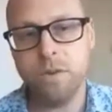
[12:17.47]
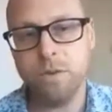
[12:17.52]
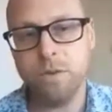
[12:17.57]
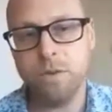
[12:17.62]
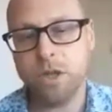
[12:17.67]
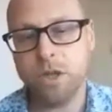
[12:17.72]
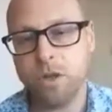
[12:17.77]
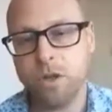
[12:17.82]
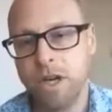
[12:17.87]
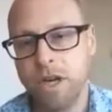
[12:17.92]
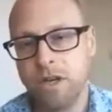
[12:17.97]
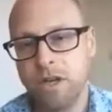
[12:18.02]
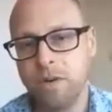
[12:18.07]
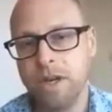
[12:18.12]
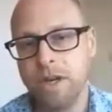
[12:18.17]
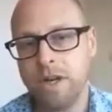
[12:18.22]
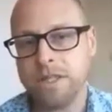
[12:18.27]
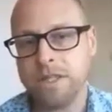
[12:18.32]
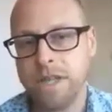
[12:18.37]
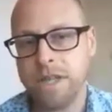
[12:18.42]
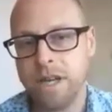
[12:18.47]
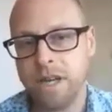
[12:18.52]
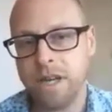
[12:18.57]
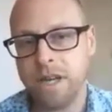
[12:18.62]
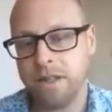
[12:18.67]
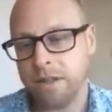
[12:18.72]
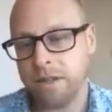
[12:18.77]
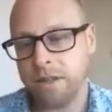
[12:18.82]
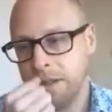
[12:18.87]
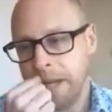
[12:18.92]
we were trying to
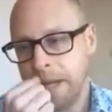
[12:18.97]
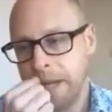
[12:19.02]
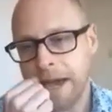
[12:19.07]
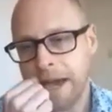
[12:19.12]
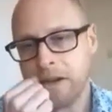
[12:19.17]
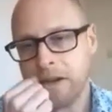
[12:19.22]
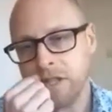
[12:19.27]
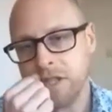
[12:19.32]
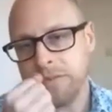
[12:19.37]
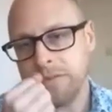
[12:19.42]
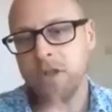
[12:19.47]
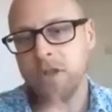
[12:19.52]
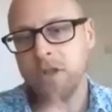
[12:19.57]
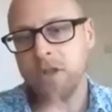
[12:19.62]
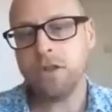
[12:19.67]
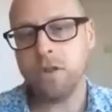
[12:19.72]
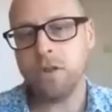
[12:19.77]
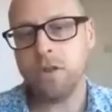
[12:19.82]
understand how difficult